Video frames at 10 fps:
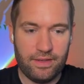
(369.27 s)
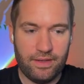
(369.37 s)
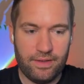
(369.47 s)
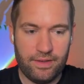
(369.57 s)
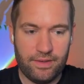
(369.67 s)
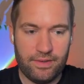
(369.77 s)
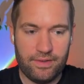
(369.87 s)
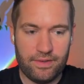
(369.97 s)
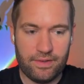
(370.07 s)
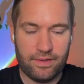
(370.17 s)

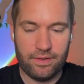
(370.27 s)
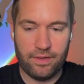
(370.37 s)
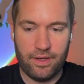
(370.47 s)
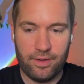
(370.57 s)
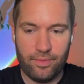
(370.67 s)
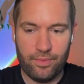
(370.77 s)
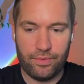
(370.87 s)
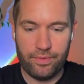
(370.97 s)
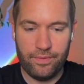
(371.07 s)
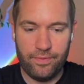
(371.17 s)
is a lot more
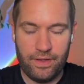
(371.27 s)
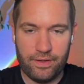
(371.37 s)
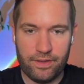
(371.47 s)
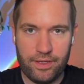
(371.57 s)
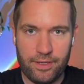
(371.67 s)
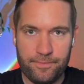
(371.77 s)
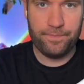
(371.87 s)
revealing